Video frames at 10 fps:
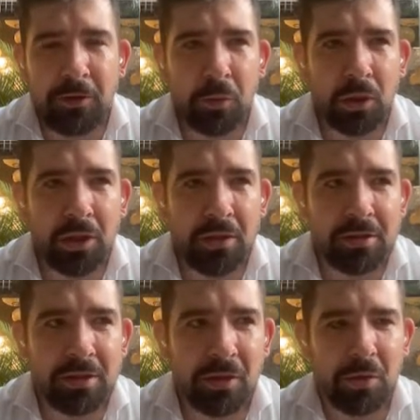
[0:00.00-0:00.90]
15, 20
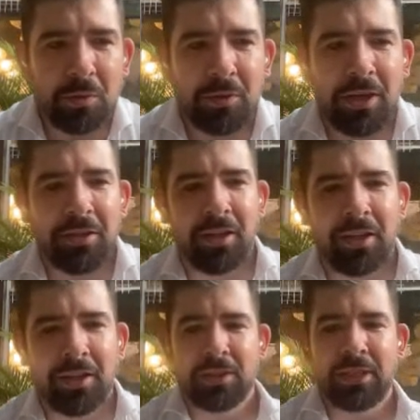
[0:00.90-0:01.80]
years ago, the
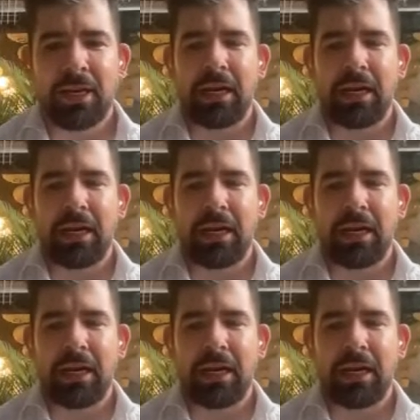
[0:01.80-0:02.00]
internet was